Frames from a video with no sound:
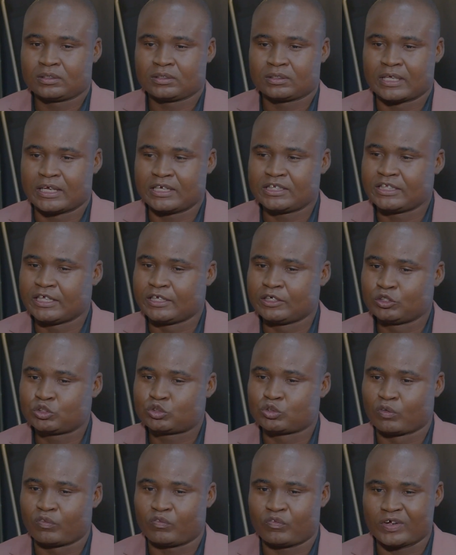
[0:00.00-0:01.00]
that they need
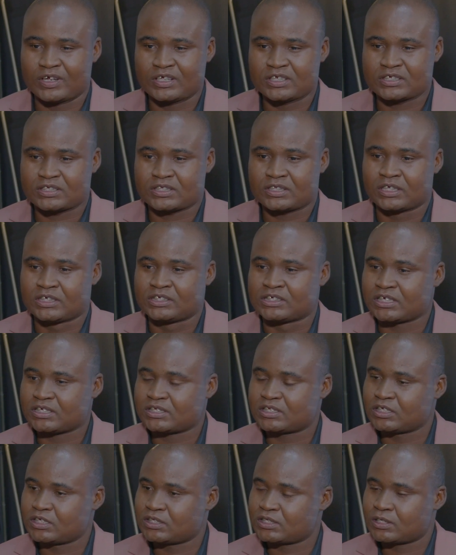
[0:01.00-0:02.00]
to face the
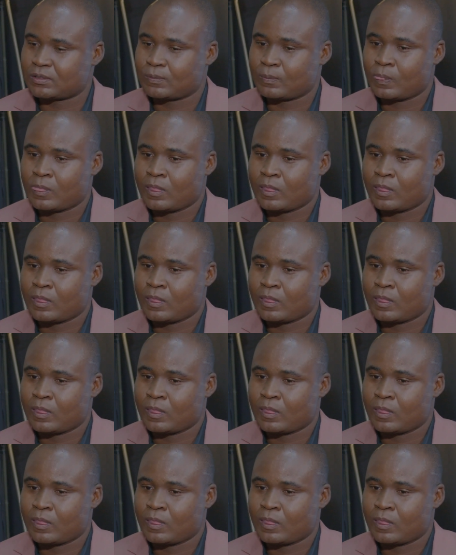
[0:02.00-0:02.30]
justice.